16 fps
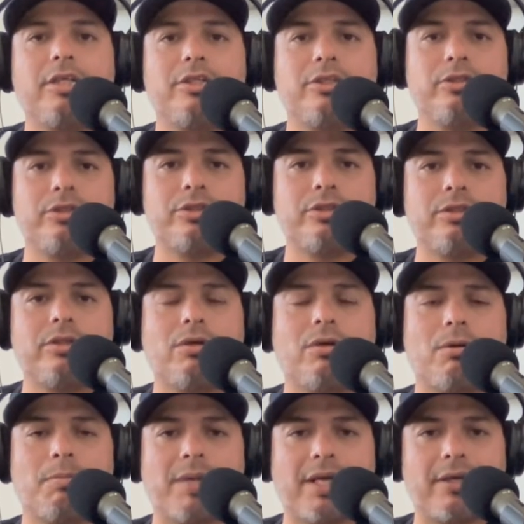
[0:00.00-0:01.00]
you should
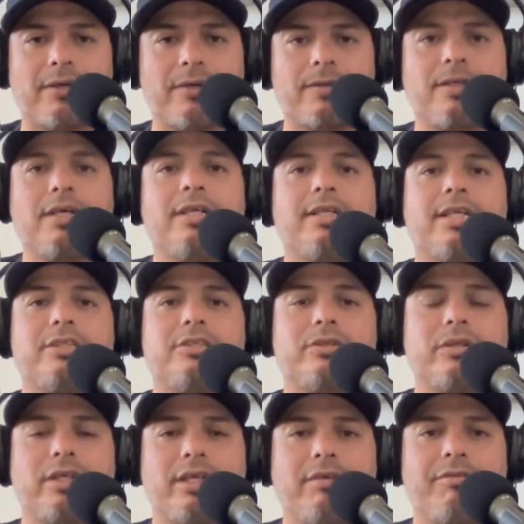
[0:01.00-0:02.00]
know better than
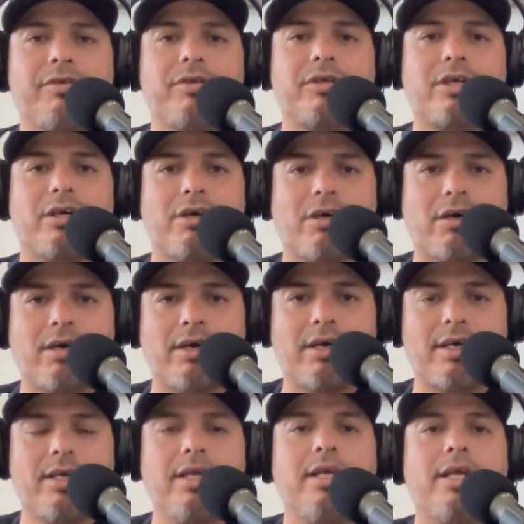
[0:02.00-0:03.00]
to leave your
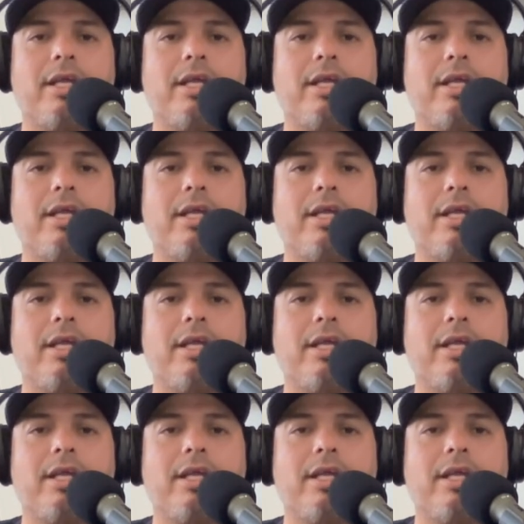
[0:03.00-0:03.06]
car